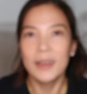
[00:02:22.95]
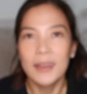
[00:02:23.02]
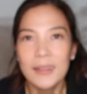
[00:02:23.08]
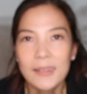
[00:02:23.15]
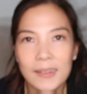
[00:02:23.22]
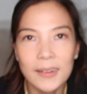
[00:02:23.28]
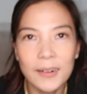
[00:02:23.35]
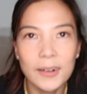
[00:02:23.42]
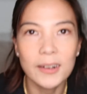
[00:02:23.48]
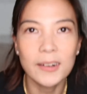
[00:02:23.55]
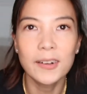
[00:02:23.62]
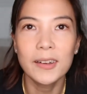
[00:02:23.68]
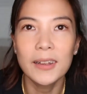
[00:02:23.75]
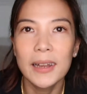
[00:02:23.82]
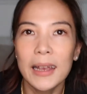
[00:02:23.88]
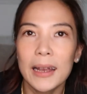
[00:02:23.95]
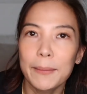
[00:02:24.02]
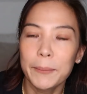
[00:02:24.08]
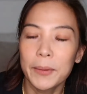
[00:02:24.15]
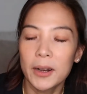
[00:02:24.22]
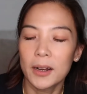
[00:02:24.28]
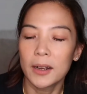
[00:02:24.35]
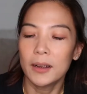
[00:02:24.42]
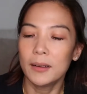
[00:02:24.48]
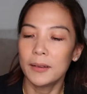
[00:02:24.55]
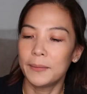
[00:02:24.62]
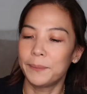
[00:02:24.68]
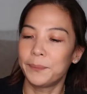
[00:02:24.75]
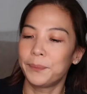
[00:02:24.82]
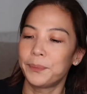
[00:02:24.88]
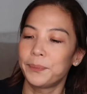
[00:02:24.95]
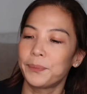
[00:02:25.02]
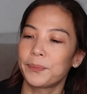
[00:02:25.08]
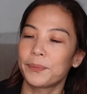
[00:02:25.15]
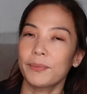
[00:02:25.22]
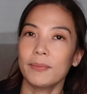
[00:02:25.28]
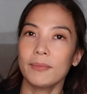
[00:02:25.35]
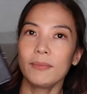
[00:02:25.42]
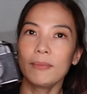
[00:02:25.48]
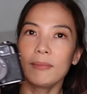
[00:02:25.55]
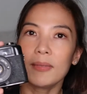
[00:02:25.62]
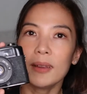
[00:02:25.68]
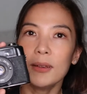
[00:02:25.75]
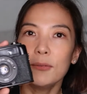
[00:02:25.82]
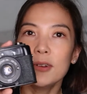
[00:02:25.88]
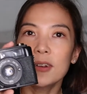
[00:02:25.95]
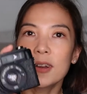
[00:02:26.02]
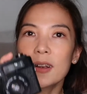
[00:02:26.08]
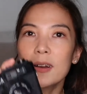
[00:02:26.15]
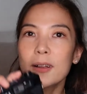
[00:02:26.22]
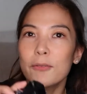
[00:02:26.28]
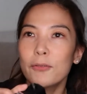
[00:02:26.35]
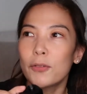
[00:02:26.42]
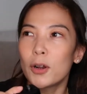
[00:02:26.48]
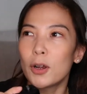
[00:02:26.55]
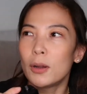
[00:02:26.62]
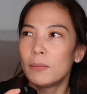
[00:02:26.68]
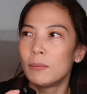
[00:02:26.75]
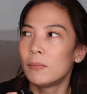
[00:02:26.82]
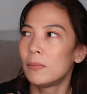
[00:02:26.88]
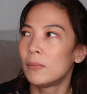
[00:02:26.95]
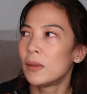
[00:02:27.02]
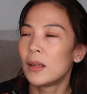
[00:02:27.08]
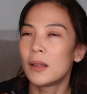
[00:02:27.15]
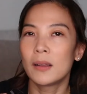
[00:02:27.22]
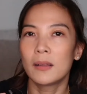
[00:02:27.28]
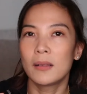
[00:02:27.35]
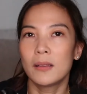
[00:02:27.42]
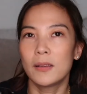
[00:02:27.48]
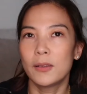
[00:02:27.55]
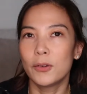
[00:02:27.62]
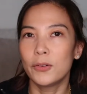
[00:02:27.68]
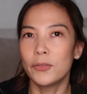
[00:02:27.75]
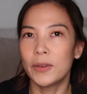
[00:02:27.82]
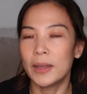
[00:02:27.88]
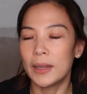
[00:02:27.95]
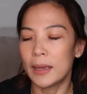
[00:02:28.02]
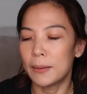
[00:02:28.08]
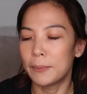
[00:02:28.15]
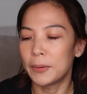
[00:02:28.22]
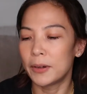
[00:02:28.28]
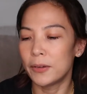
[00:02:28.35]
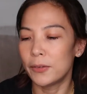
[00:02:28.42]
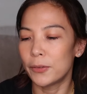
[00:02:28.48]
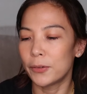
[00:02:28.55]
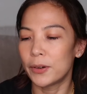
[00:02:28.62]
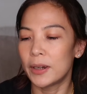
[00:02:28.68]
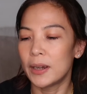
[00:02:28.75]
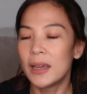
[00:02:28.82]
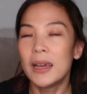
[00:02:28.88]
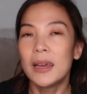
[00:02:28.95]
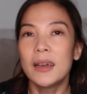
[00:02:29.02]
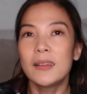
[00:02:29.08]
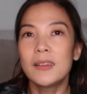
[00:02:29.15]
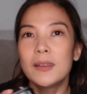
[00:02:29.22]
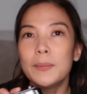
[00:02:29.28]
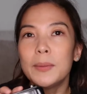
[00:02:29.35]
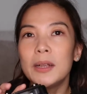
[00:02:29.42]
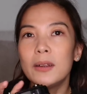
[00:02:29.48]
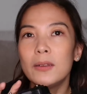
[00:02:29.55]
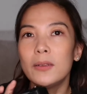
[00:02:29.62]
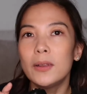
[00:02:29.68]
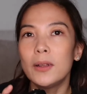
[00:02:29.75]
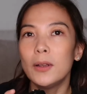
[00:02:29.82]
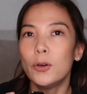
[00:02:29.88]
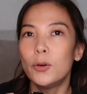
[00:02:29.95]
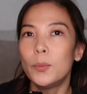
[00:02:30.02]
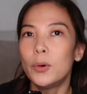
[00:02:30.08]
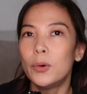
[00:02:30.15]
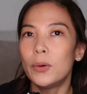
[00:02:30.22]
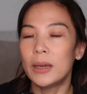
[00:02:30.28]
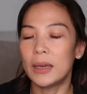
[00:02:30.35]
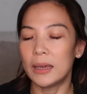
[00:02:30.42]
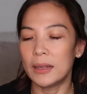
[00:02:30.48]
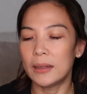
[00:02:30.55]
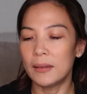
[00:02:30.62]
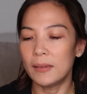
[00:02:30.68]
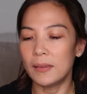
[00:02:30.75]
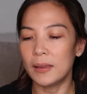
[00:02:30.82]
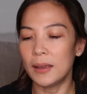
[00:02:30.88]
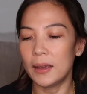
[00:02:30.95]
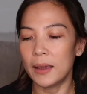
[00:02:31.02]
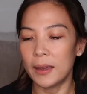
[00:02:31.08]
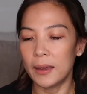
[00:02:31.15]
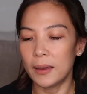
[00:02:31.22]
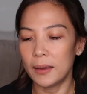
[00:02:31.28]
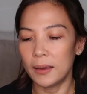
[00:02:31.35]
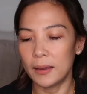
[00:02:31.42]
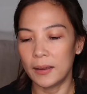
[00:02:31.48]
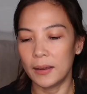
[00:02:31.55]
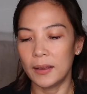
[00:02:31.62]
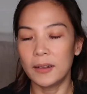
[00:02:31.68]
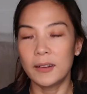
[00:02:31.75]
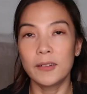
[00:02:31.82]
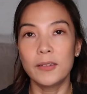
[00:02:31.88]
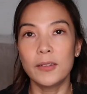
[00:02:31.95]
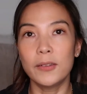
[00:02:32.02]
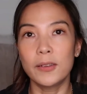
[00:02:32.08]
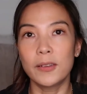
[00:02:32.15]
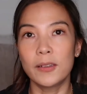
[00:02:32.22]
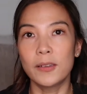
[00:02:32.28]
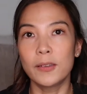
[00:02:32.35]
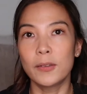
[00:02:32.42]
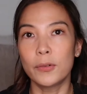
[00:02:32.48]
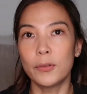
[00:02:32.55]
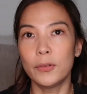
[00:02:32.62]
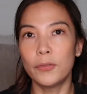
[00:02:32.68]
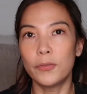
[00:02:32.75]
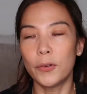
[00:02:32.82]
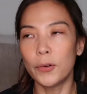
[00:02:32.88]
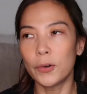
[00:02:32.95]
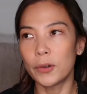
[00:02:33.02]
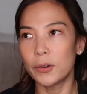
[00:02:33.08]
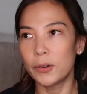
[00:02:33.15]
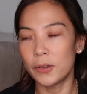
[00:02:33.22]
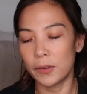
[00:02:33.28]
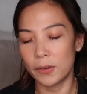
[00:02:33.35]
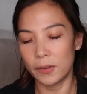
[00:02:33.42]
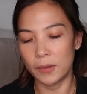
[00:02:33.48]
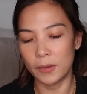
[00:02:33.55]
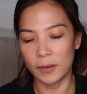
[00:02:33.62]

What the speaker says: It's a Russian camera, which I got from Soviet camera store. It's similar to the Lomo LCA. It just uses zone focus.